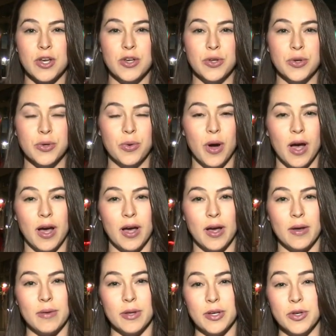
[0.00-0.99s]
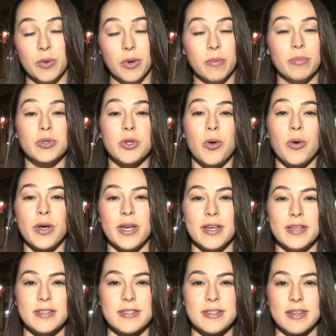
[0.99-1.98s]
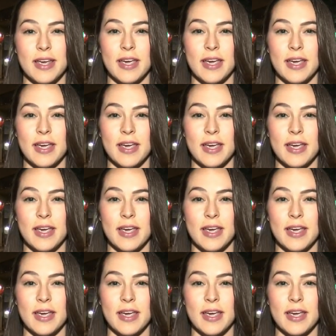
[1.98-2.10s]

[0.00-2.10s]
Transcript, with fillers: new uh, new employees.